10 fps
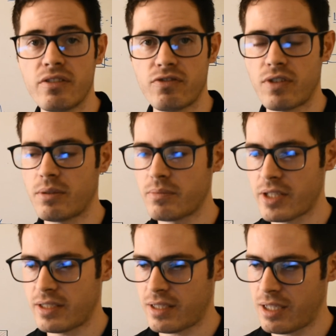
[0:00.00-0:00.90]
from the
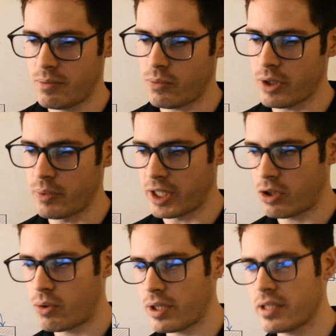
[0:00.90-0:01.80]
time we
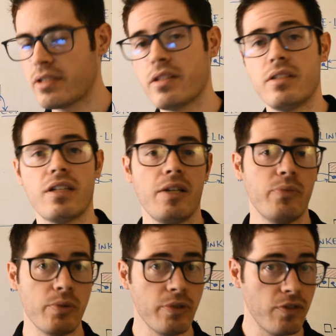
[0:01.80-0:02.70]
recorded to the time
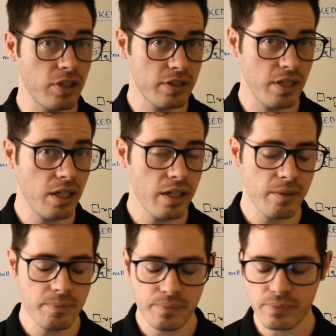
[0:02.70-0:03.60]
we reverse time,